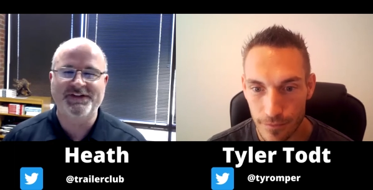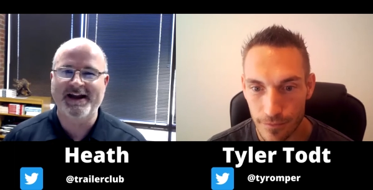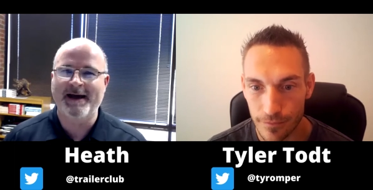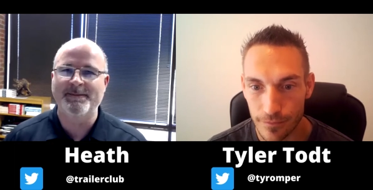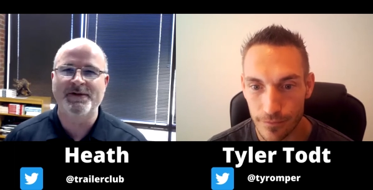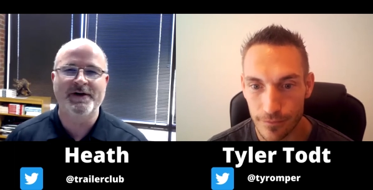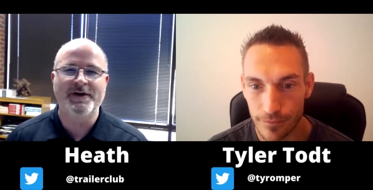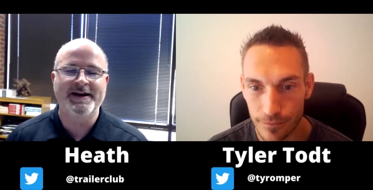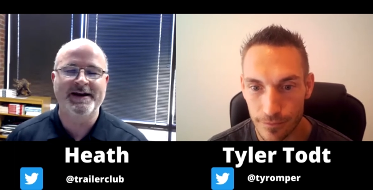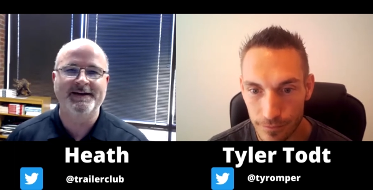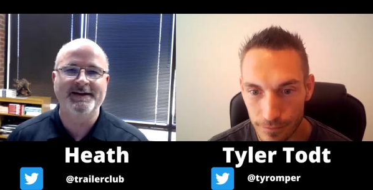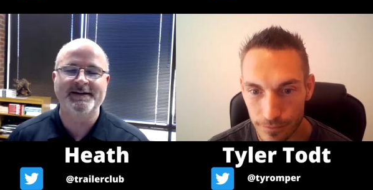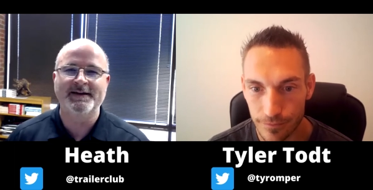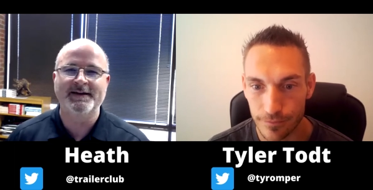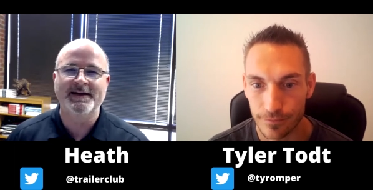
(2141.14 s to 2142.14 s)
Speaker 1: doing it
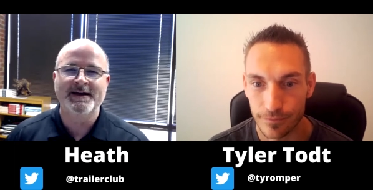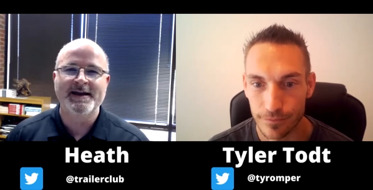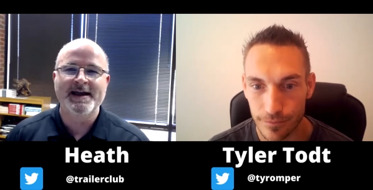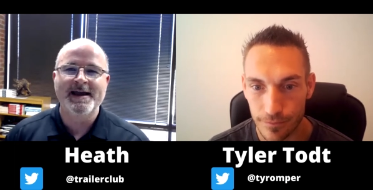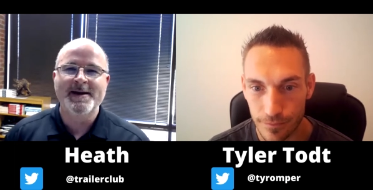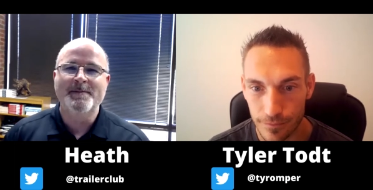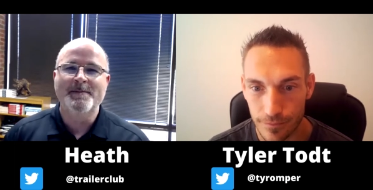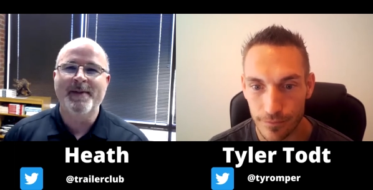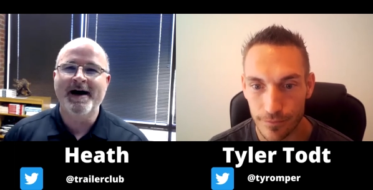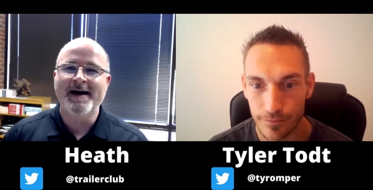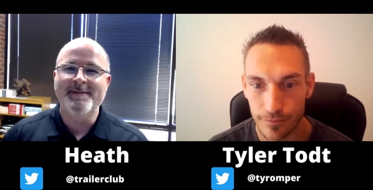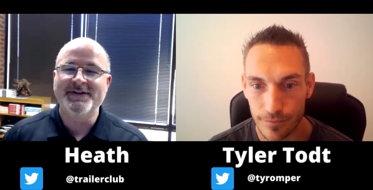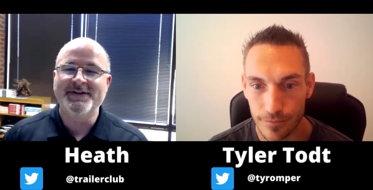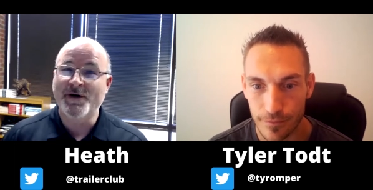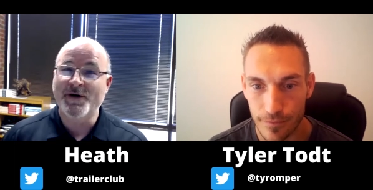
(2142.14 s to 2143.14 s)
but
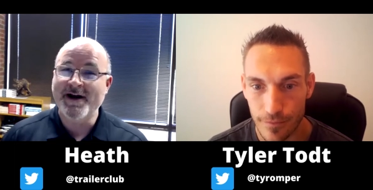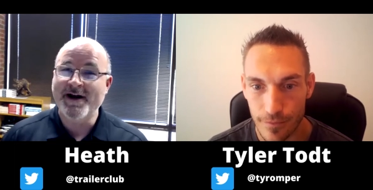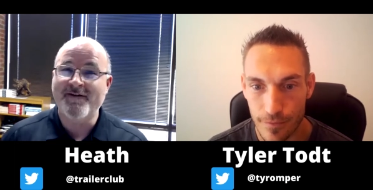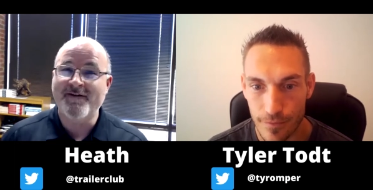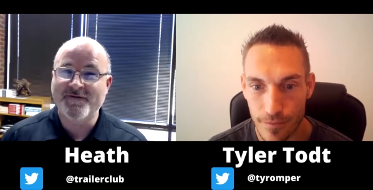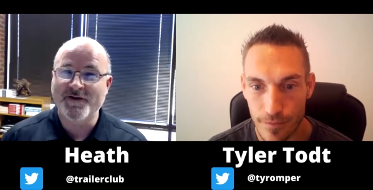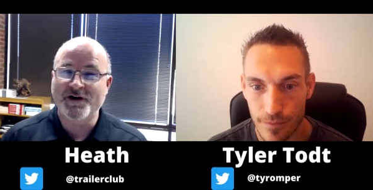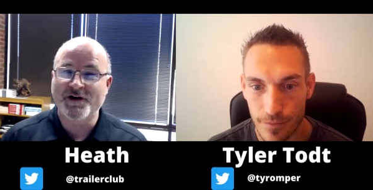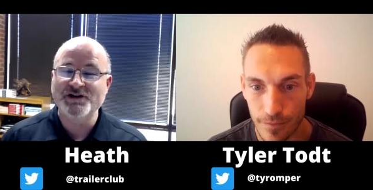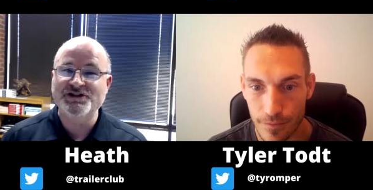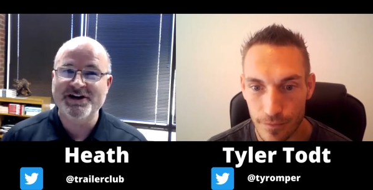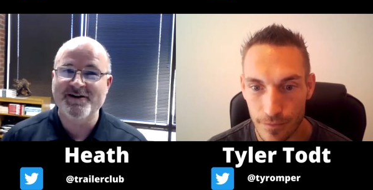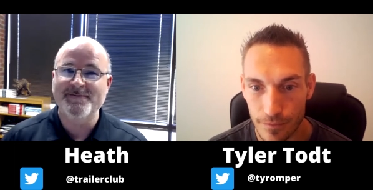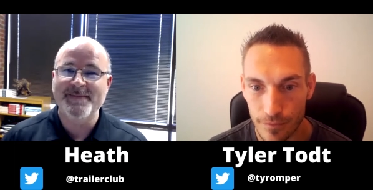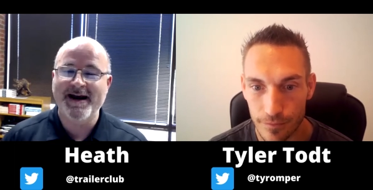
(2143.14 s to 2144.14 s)
during our first year of
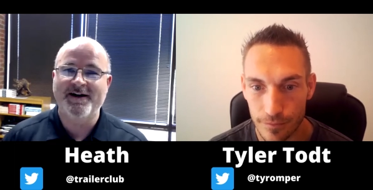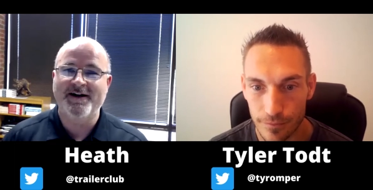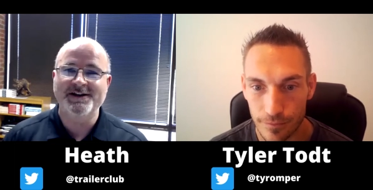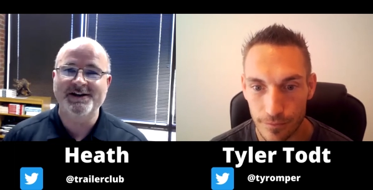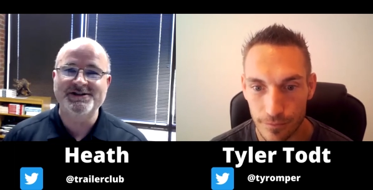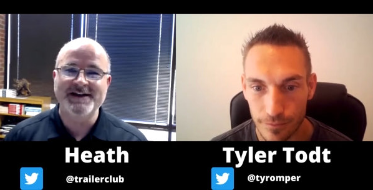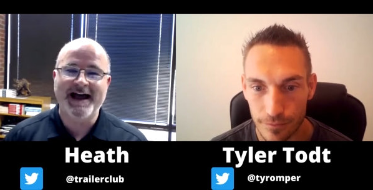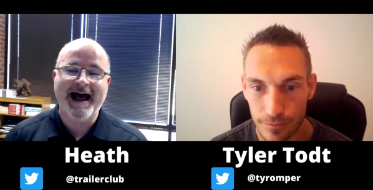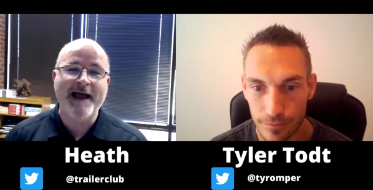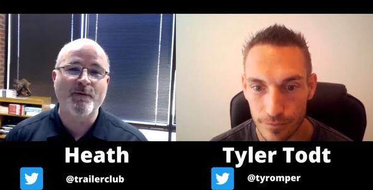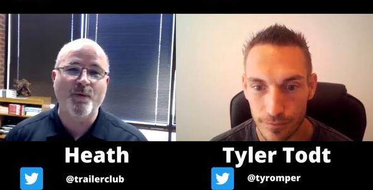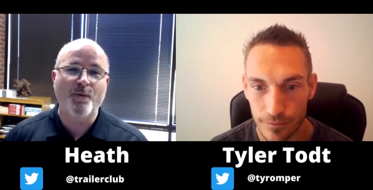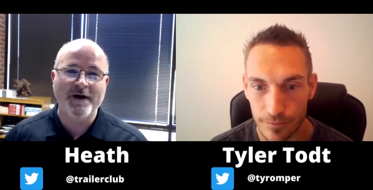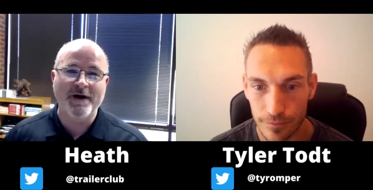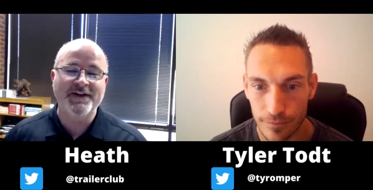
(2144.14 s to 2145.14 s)
marriage, I
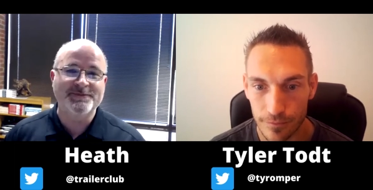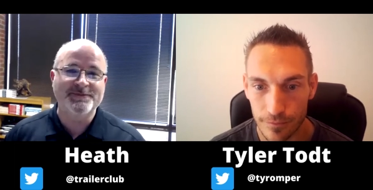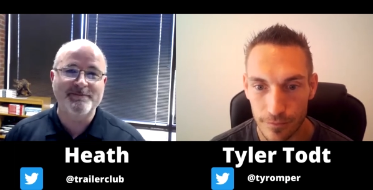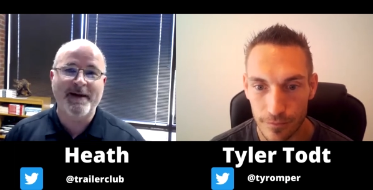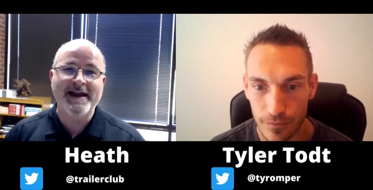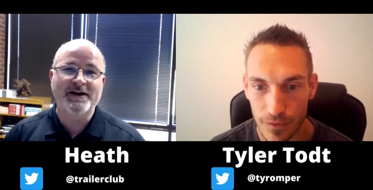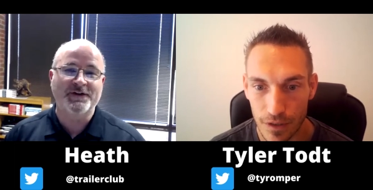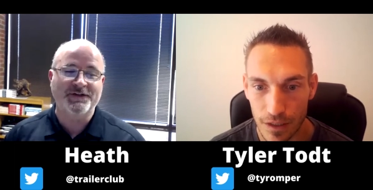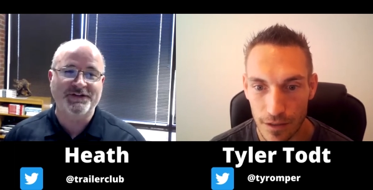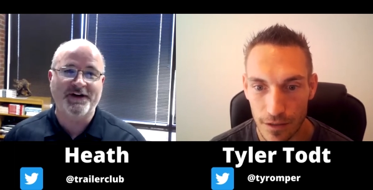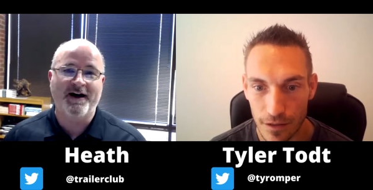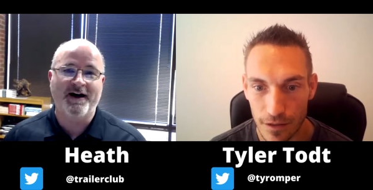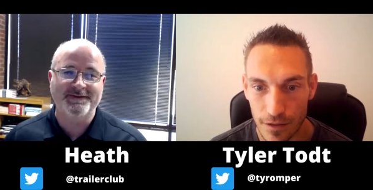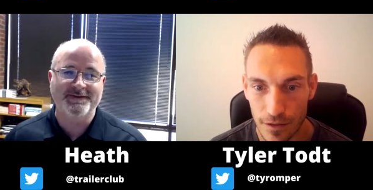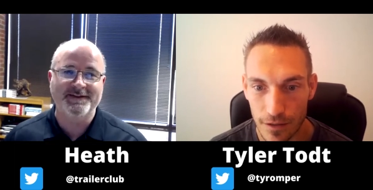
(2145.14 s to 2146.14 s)
won this
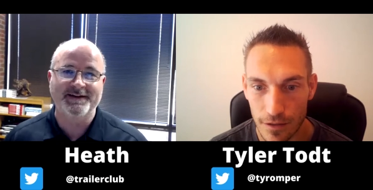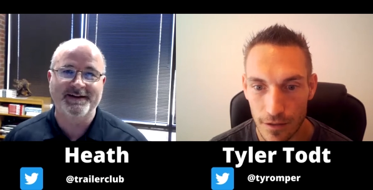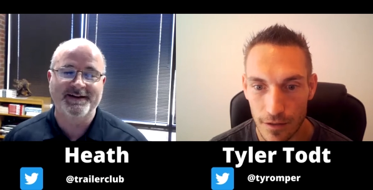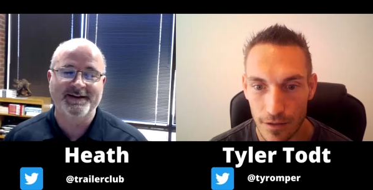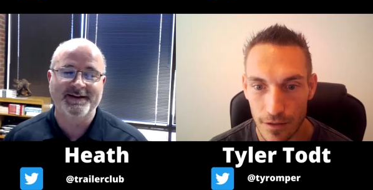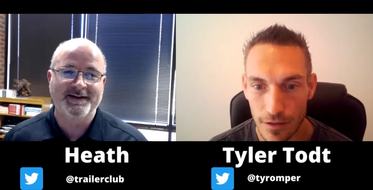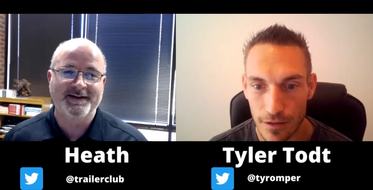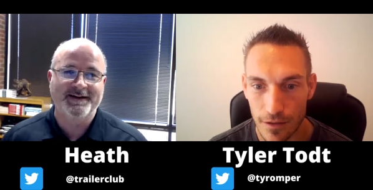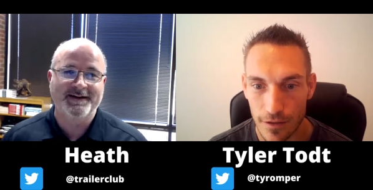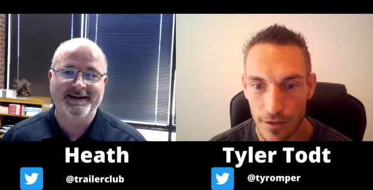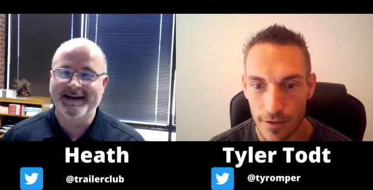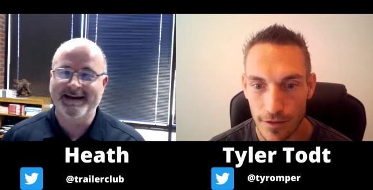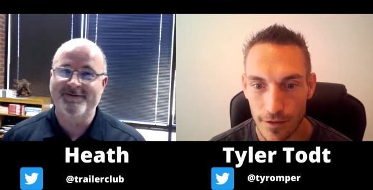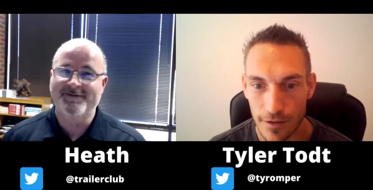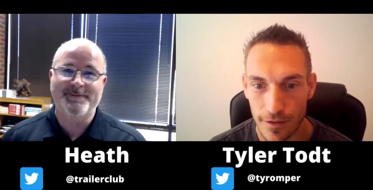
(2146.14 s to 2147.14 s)
Microsoft
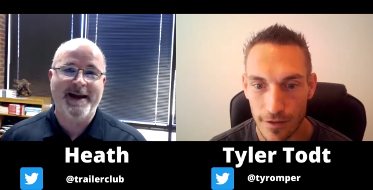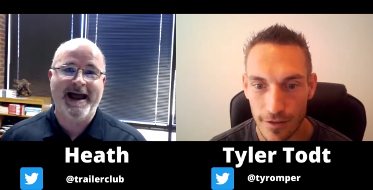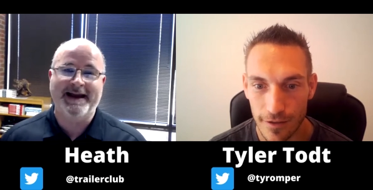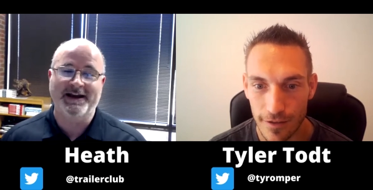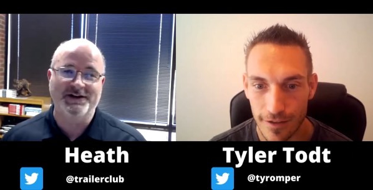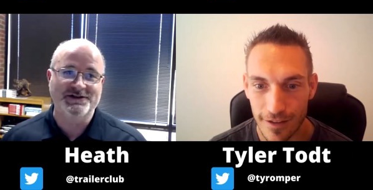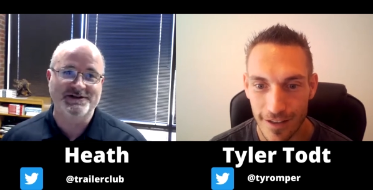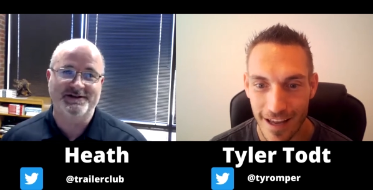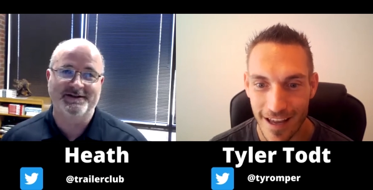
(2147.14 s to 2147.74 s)
gift package.